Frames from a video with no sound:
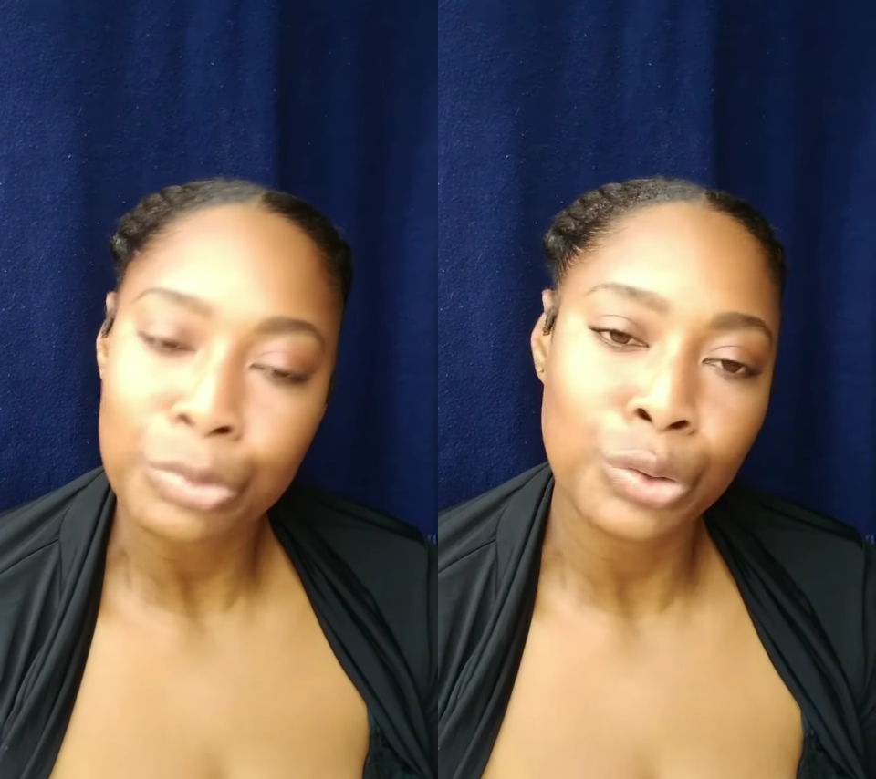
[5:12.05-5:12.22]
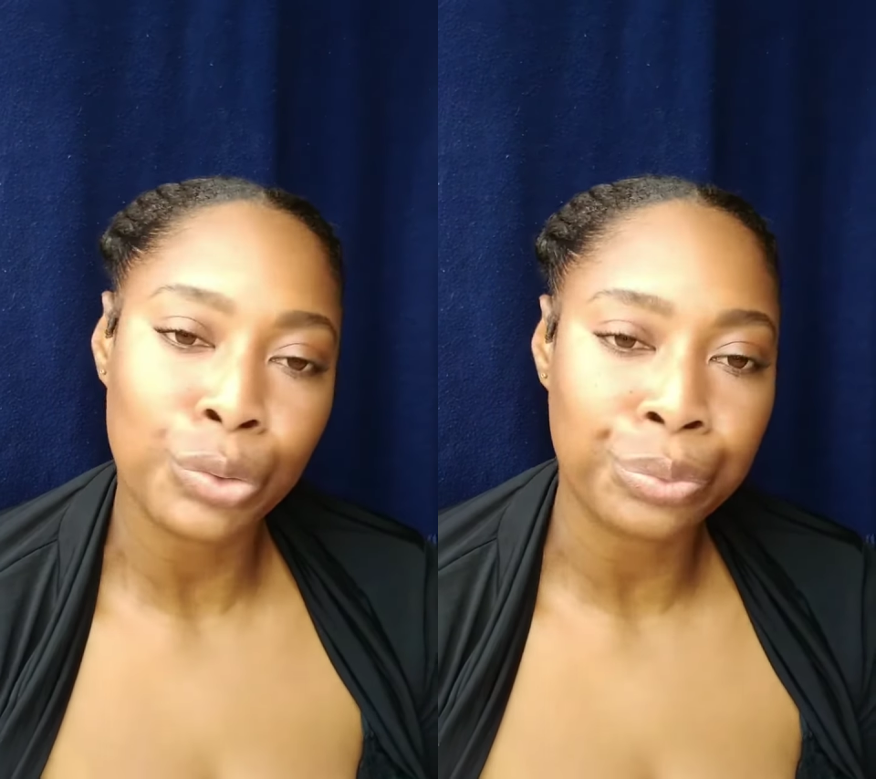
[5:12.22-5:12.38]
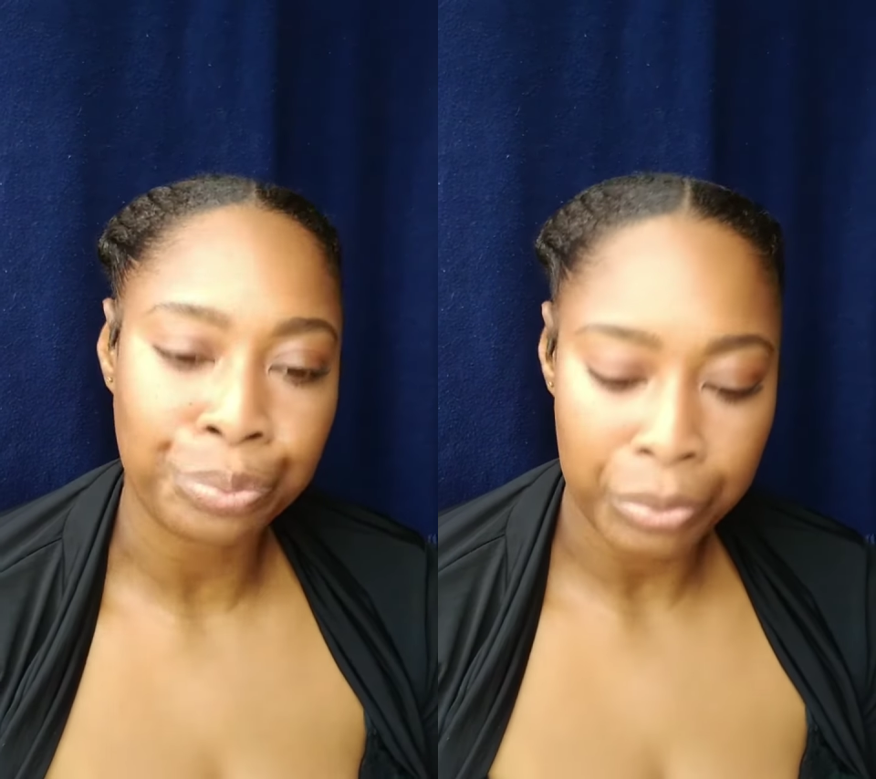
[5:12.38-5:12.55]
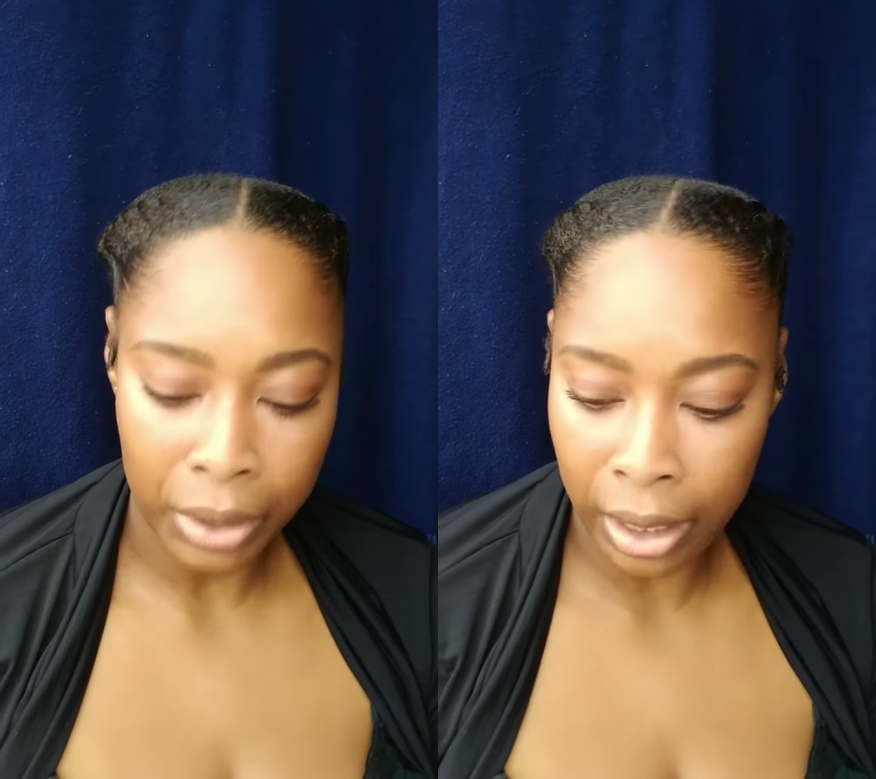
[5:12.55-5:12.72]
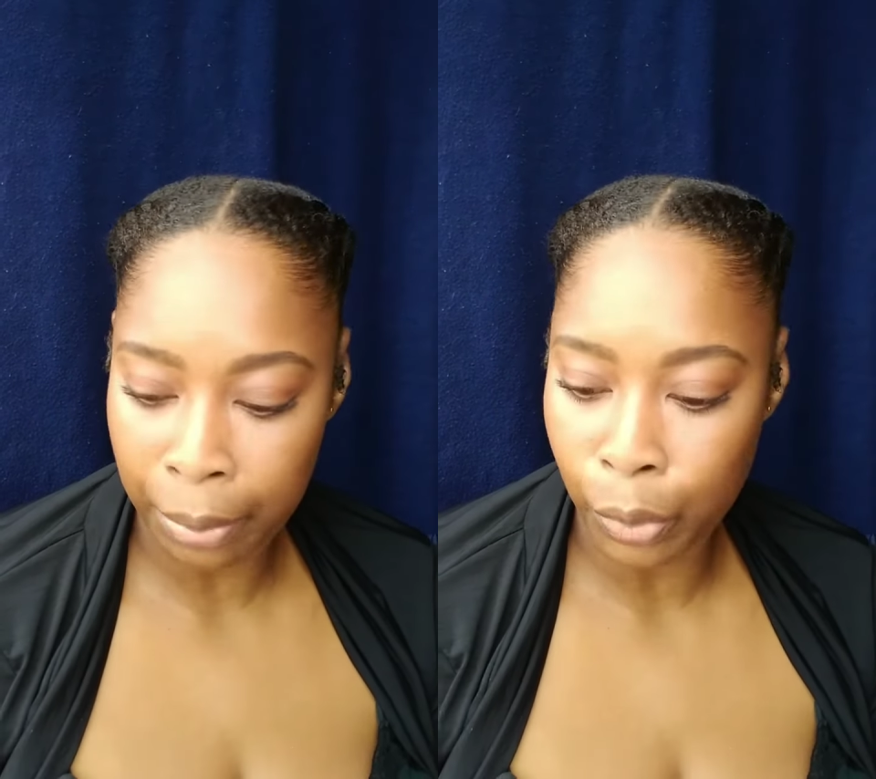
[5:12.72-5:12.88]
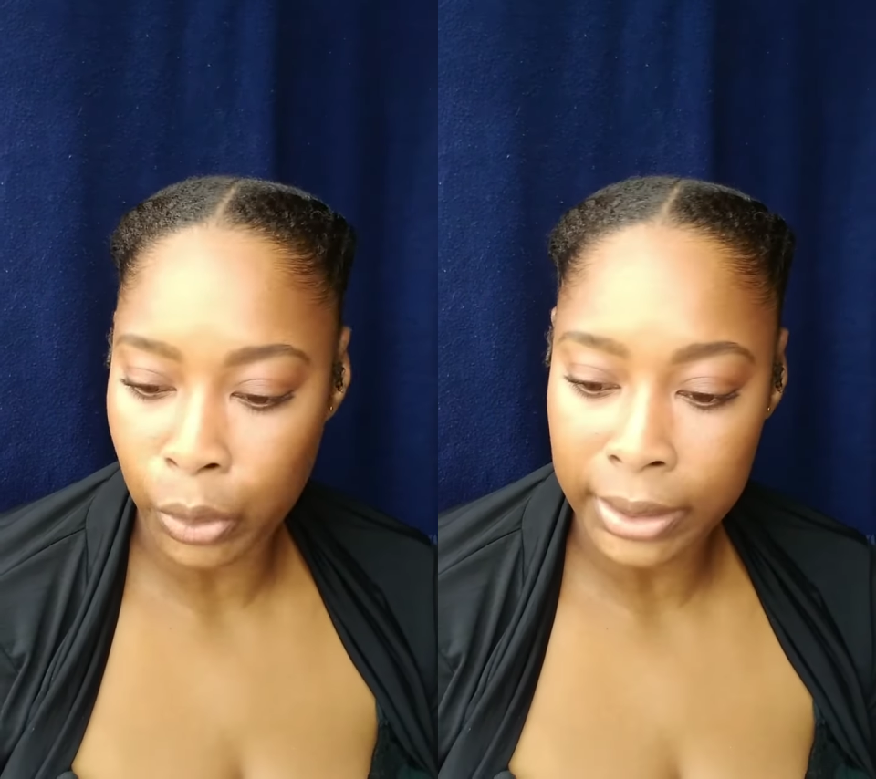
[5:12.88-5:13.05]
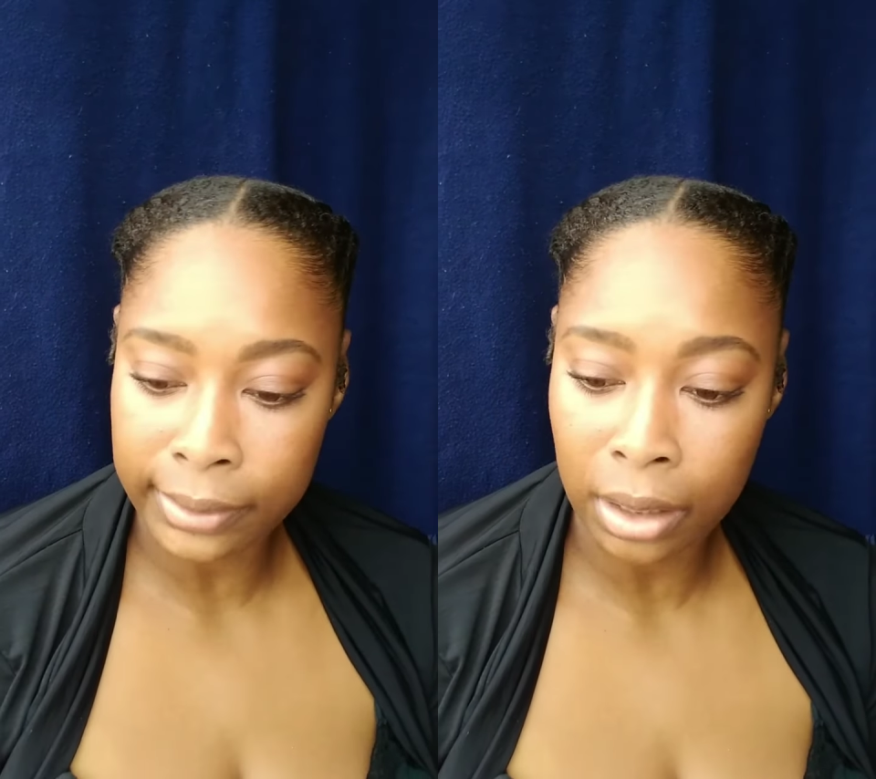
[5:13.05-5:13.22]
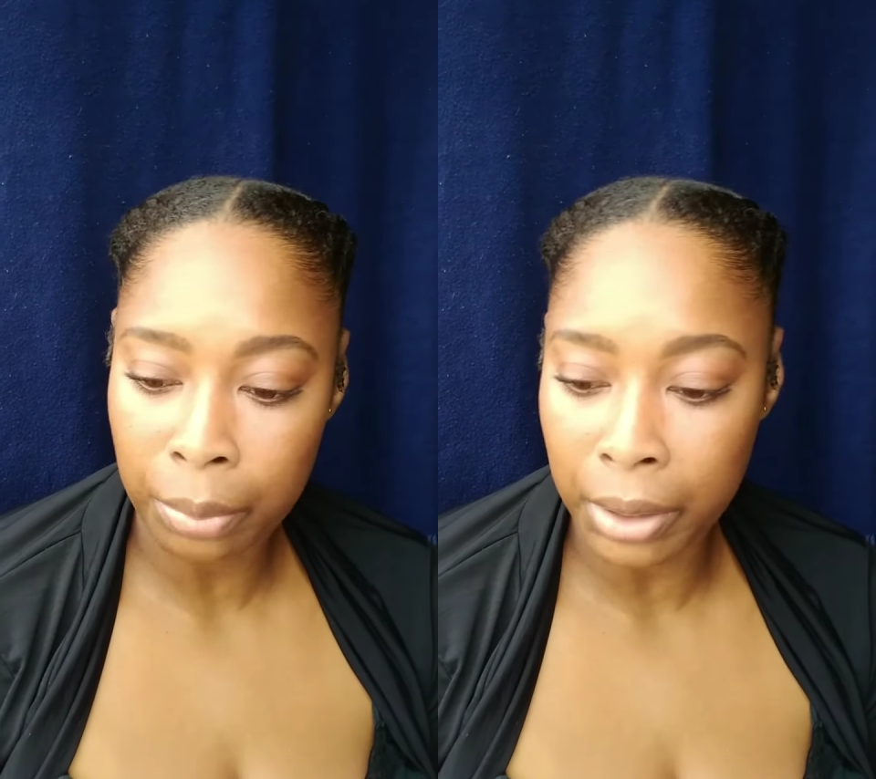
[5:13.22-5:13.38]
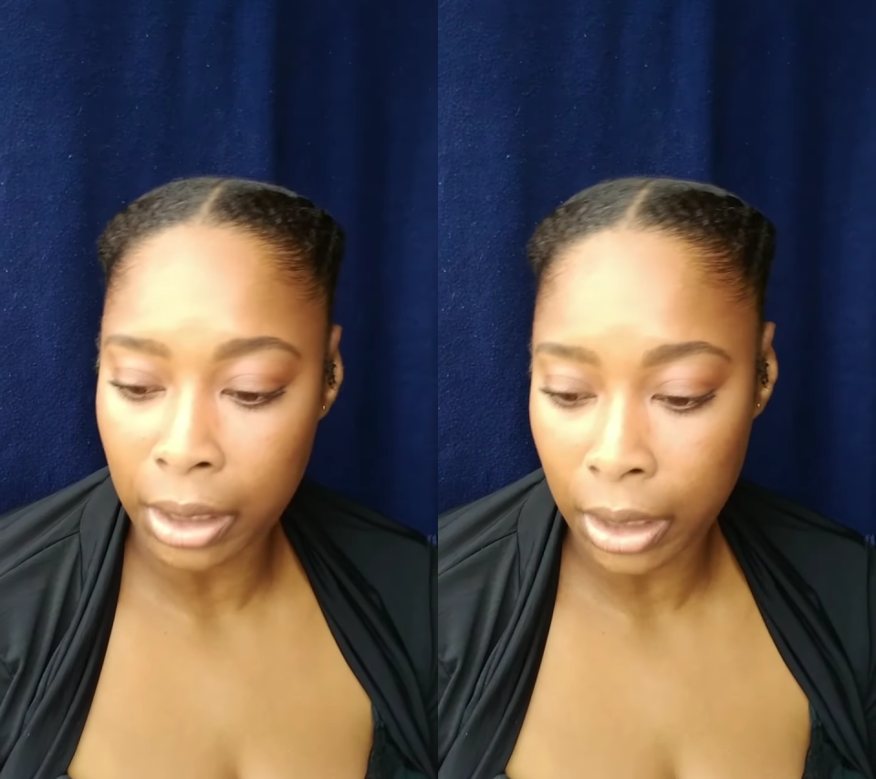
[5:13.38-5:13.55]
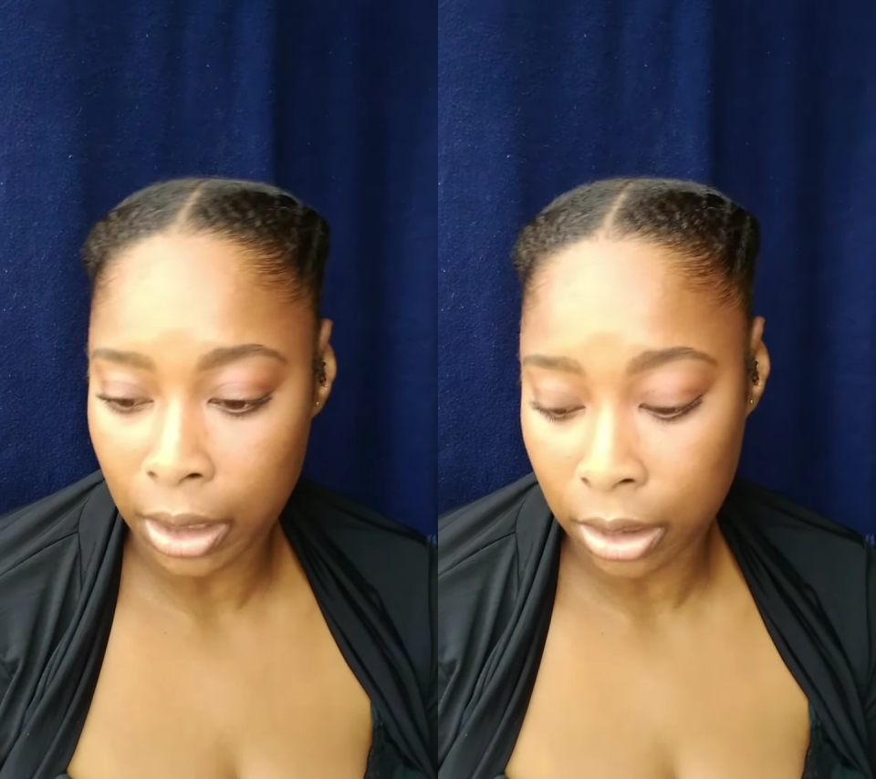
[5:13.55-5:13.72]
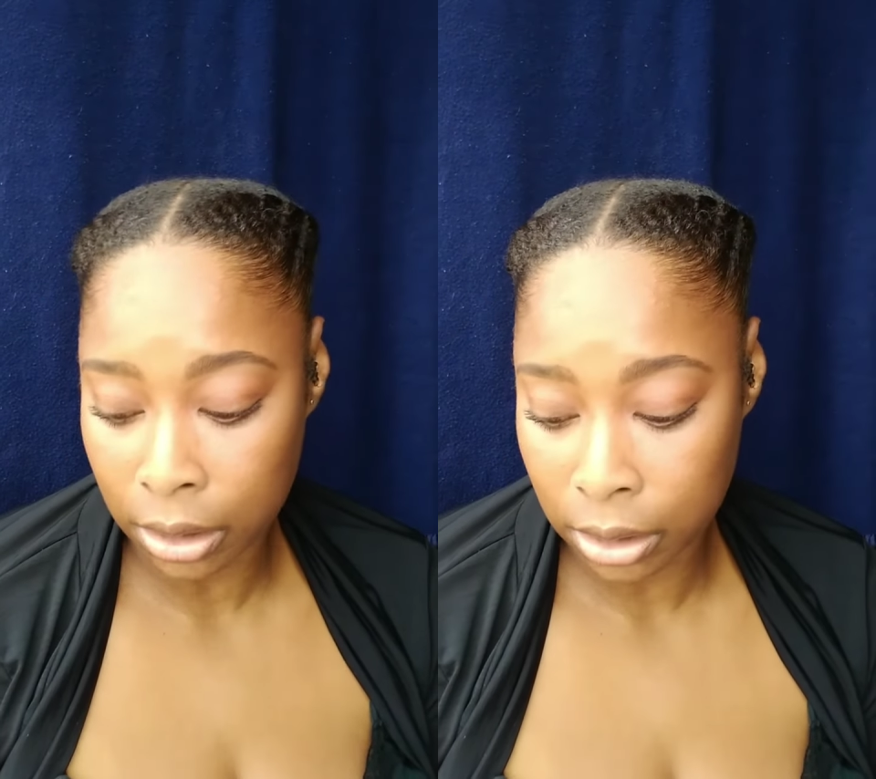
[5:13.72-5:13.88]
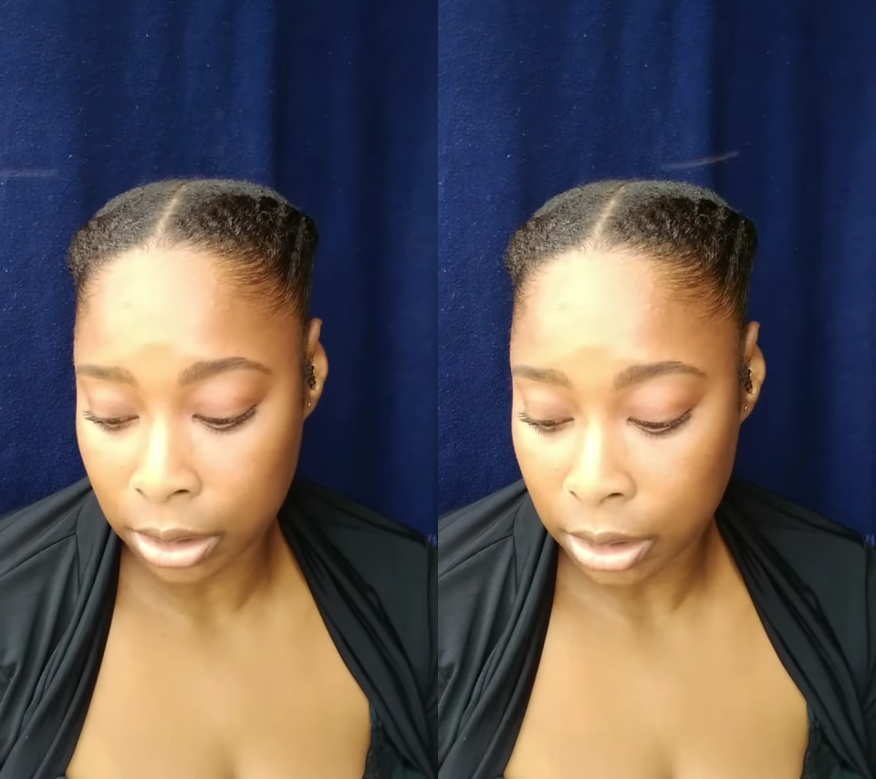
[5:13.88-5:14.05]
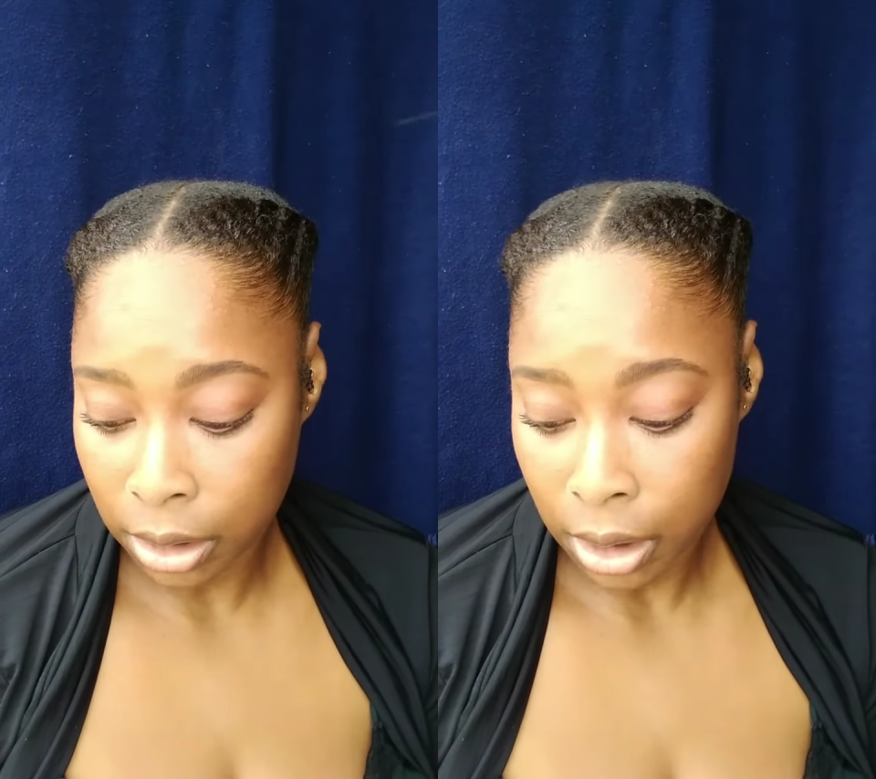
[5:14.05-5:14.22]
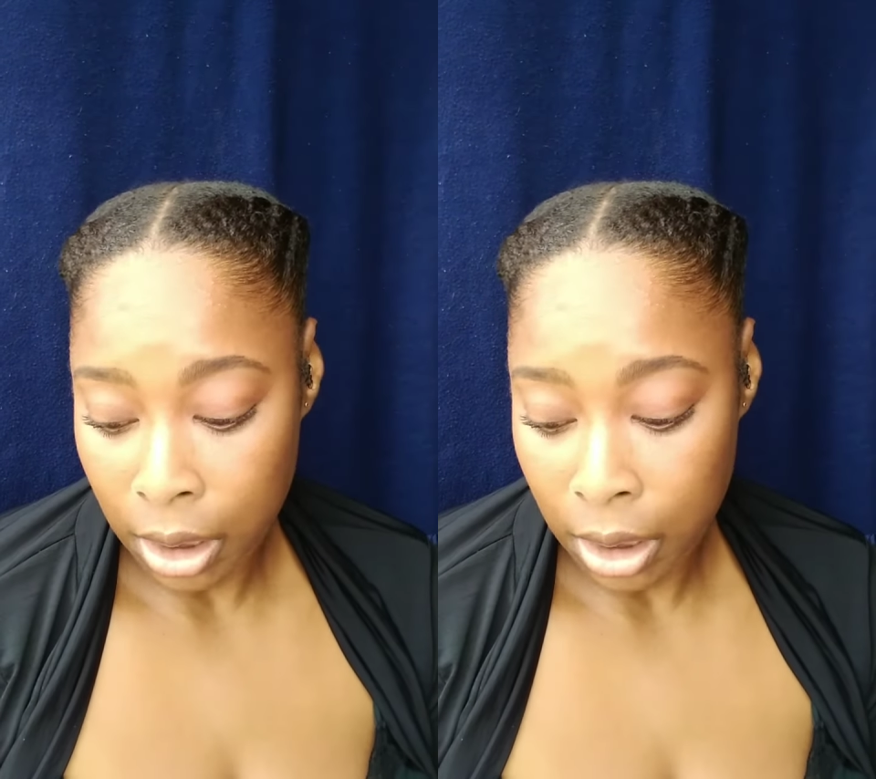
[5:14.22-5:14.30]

So I bought this Himalayan